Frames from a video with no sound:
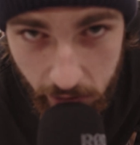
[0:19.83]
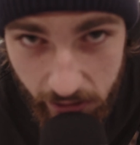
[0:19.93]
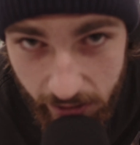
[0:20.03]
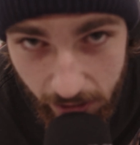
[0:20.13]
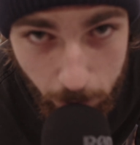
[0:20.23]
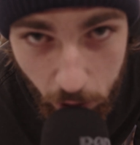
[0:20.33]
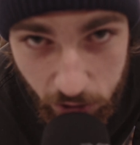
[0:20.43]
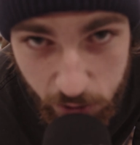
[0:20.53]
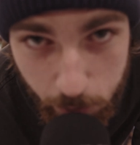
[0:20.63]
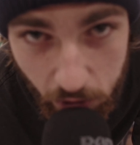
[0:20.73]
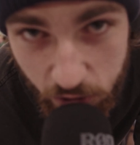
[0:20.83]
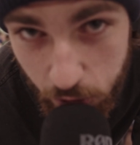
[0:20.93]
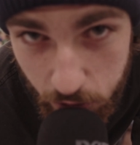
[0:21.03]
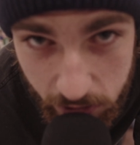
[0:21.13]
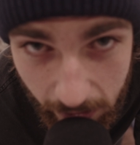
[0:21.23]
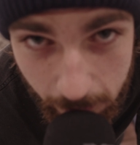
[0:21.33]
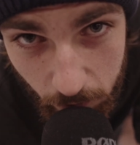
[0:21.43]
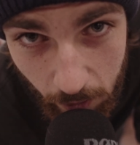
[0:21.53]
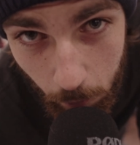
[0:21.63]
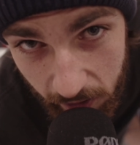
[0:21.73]
we're going to get up close and personal today
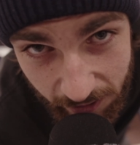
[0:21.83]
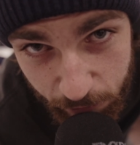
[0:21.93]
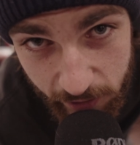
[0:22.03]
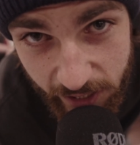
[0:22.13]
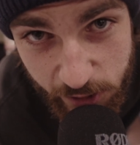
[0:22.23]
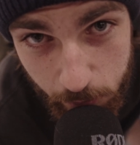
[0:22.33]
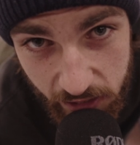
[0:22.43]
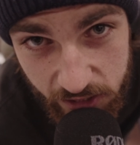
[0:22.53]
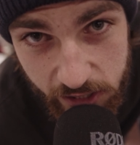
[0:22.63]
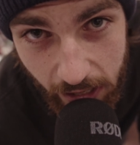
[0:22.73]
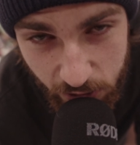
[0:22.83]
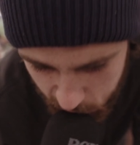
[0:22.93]
and we're going to figure some things out.